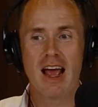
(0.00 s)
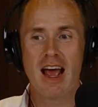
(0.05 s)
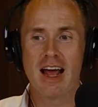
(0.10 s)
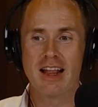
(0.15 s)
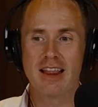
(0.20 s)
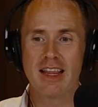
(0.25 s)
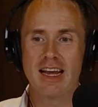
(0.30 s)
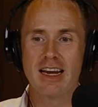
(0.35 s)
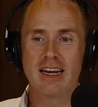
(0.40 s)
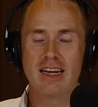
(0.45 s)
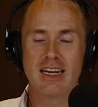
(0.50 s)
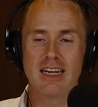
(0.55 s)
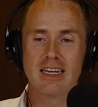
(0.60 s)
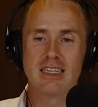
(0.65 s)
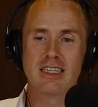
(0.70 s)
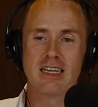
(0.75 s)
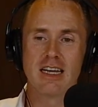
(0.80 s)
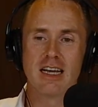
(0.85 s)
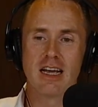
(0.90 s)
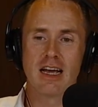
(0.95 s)
And they
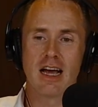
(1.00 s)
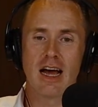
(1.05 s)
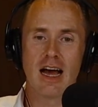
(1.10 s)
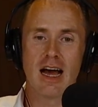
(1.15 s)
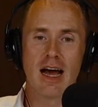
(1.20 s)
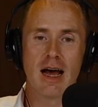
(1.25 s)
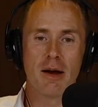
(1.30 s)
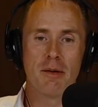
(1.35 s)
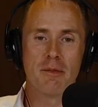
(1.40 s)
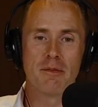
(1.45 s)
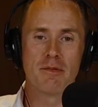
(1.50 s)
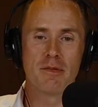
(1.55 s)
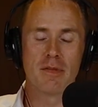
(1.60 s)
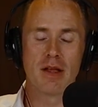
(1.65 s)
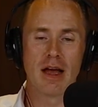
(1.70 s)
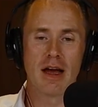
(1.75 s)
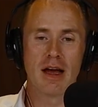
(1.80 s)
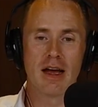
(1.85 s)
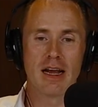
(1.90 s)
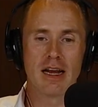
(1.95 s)
need
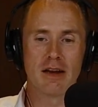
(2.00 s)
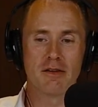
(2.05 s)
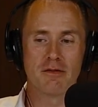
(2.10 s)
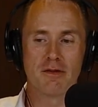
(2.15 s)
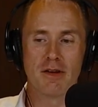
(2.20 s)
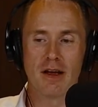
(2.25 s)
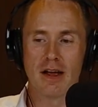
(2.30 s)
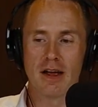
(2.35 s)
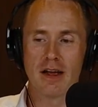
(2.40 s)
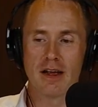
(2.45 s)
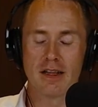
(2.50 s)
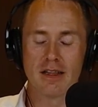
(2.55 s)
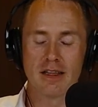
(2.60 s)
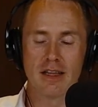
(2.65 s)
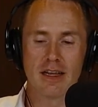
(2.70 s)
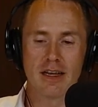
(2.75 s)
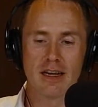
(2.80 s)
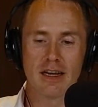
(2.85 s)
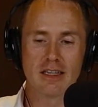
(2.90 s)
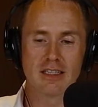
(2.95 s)

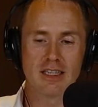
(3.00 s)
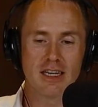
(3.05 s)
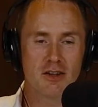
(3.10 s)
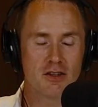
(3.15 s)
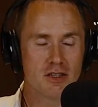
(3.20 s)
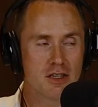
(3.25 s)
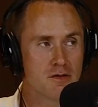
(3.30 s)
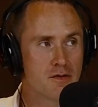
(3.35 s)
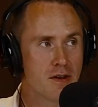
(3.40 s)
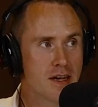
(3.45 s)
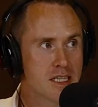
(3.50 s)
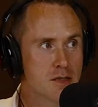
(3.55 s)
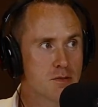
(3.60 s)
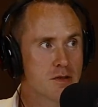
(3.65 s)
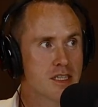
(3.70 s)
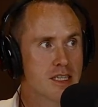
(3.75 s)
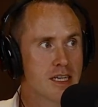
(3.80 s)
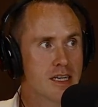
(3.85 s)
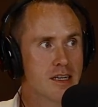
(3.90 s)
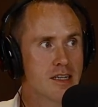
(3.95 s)
the continued
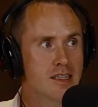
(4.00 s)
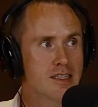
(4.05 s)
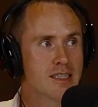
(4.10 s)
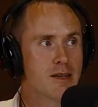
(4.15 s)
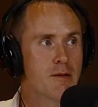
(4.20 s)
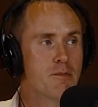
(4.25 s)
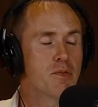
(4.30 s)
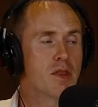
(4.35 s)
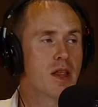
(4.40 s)
investment signals,